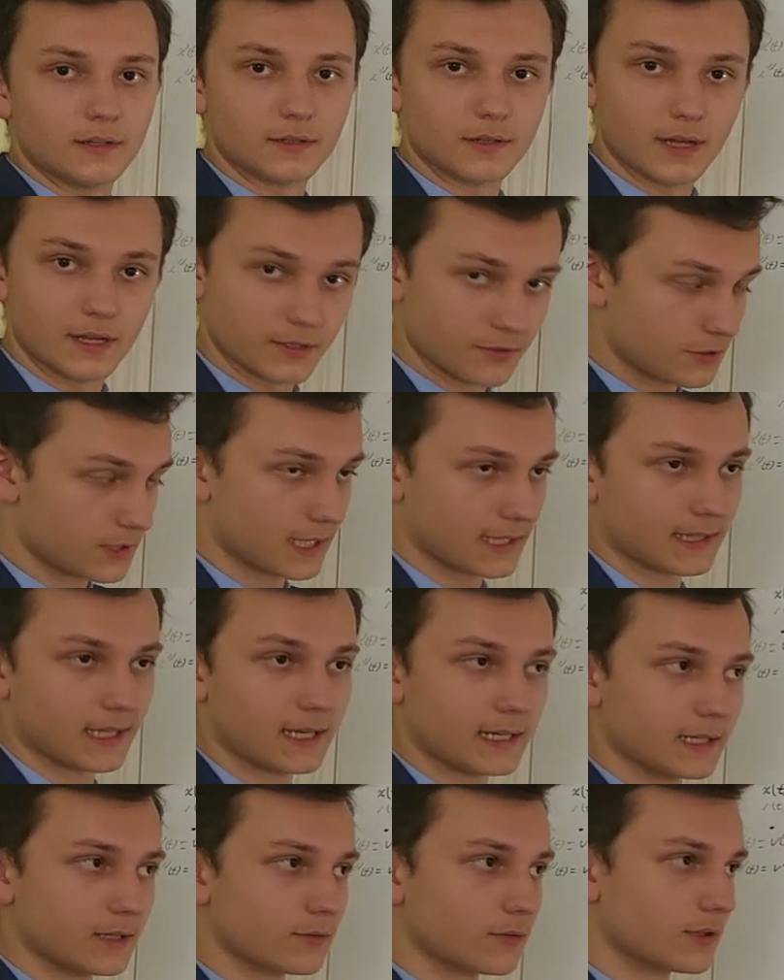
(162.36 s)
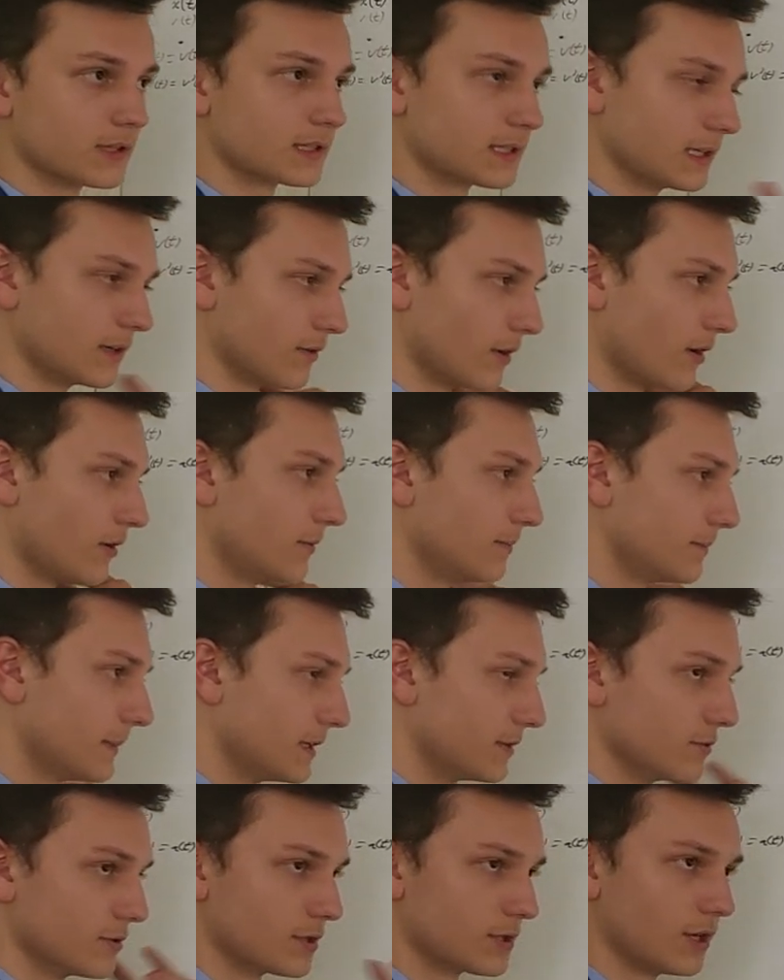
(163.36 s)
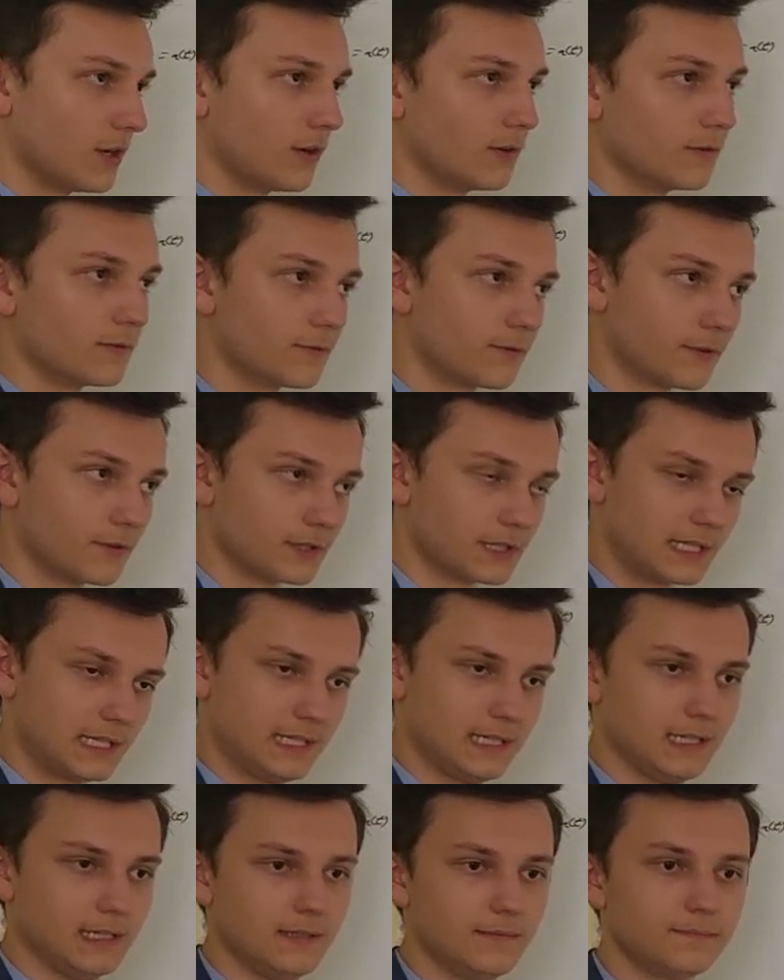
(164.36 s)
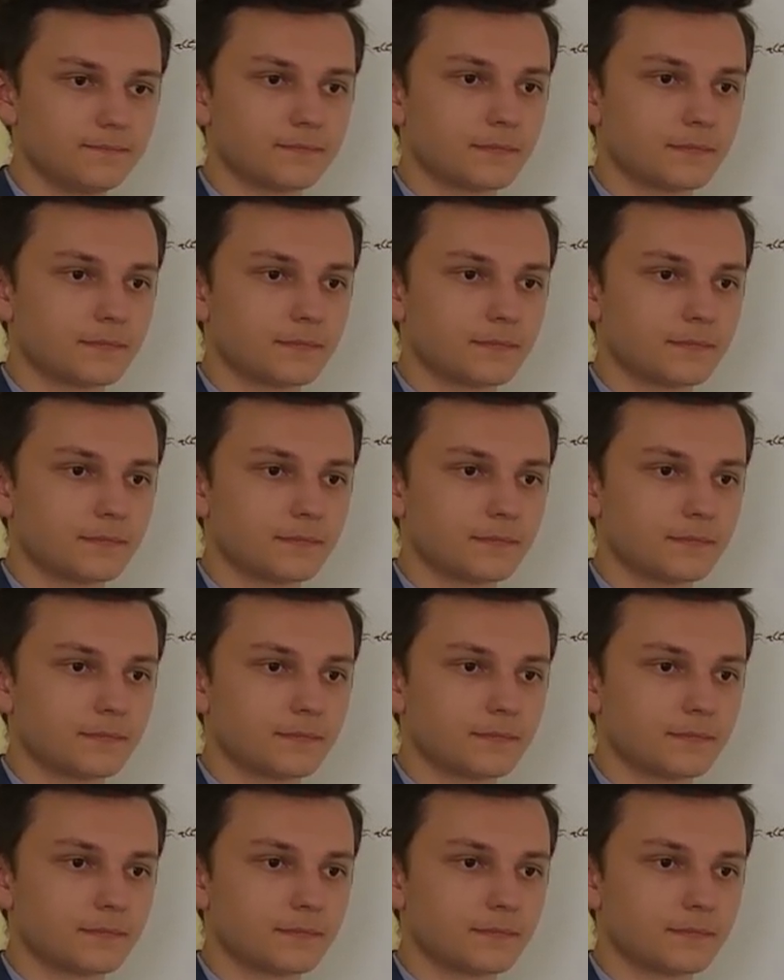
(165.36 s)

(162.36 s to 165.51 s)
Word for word: and you set that equal to zero, and you solve for t.